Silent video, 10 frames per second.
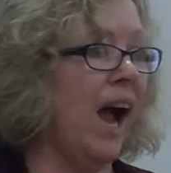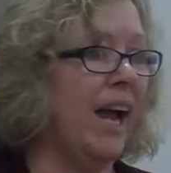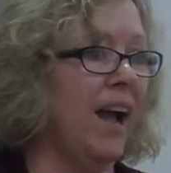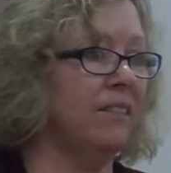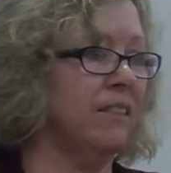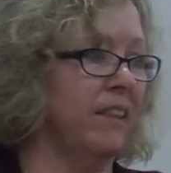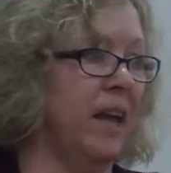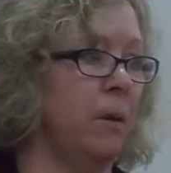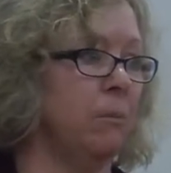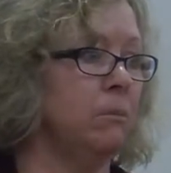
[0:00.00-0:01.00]
I ask
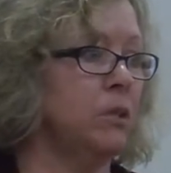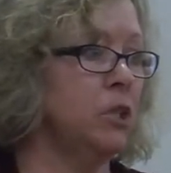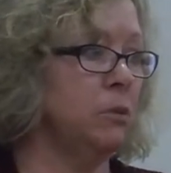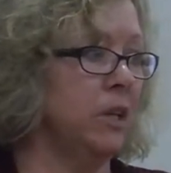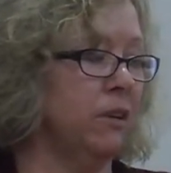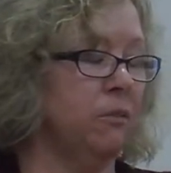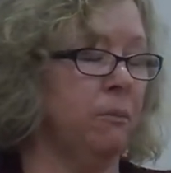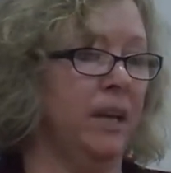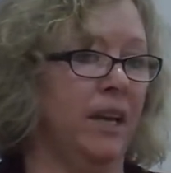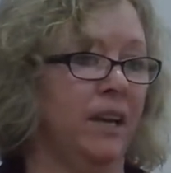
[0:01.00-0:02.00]
them to give
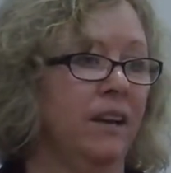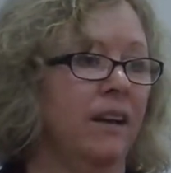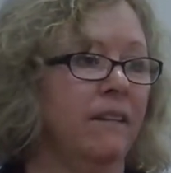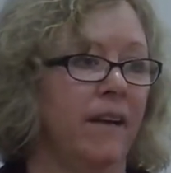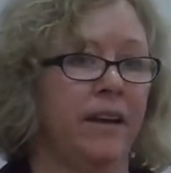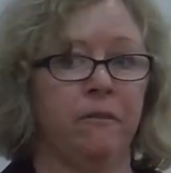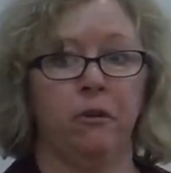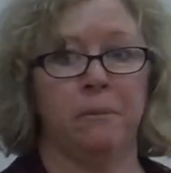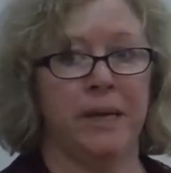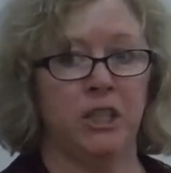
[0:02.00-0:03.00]
me that
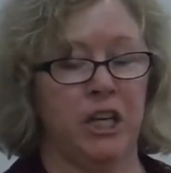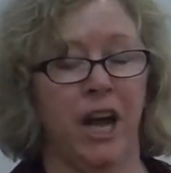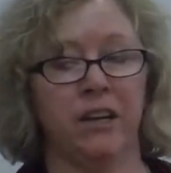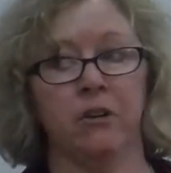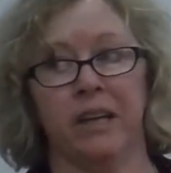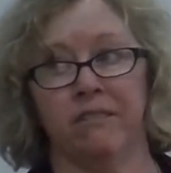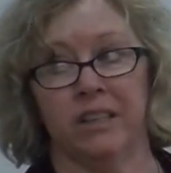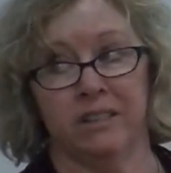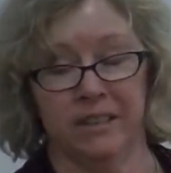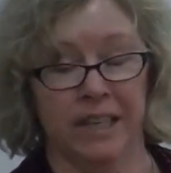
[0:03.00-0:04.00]
information. I don't give
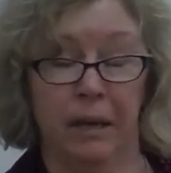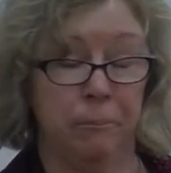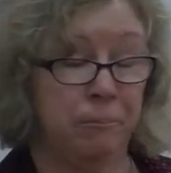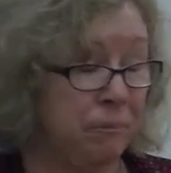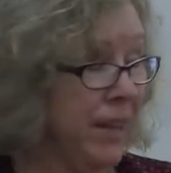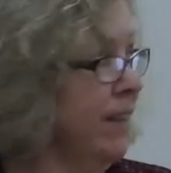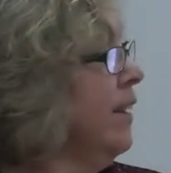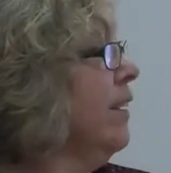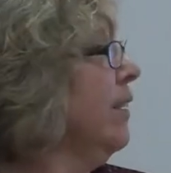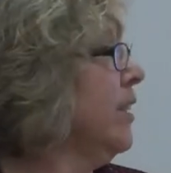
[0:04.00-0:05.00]
it to them.
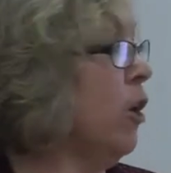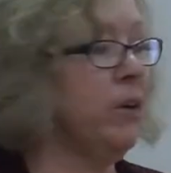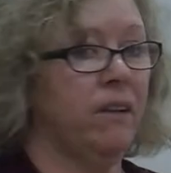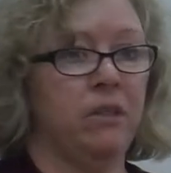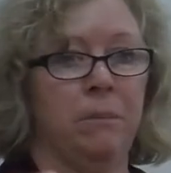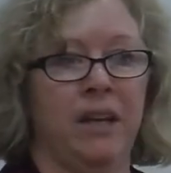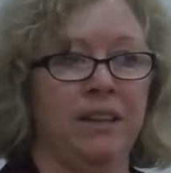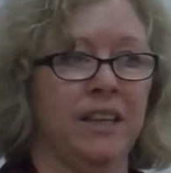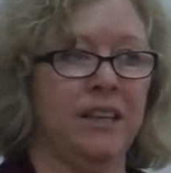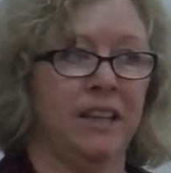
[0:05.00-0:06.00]
Don't give them
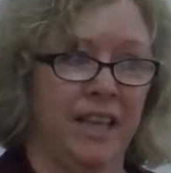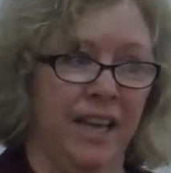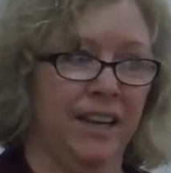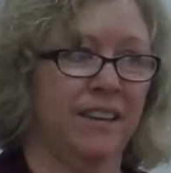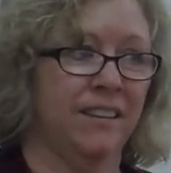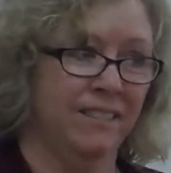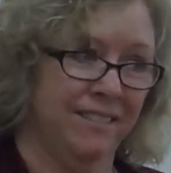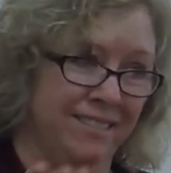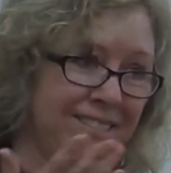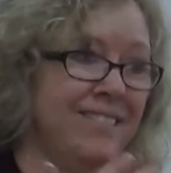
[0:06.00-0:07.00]
anything that they can
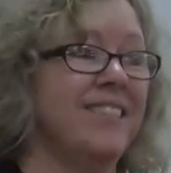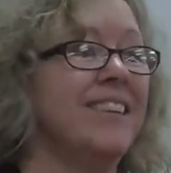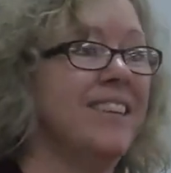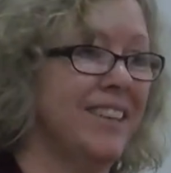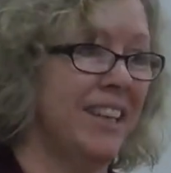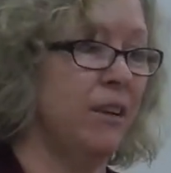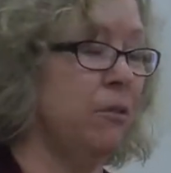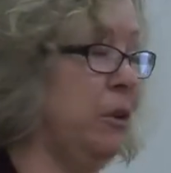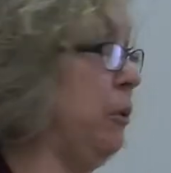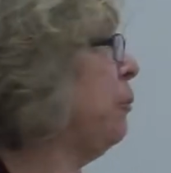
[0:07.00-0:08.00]

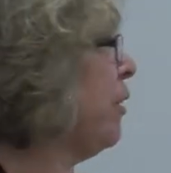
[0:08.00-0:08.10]
give you,